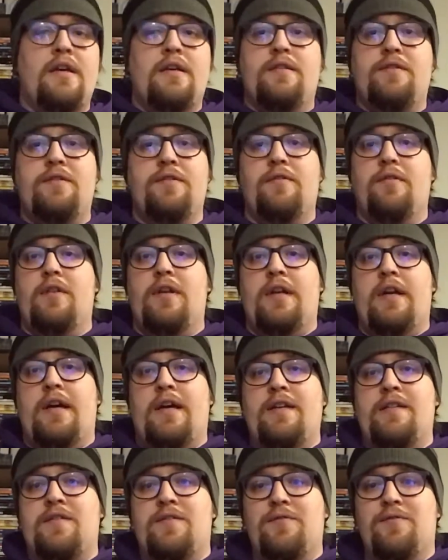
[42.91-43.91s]
doodle in high
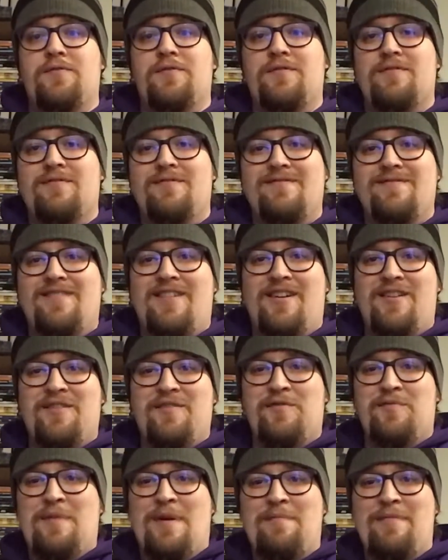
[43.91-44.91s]
school all
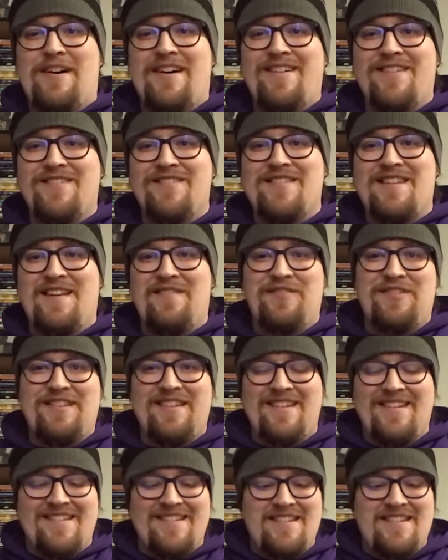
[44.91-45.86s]
over my binders and everything.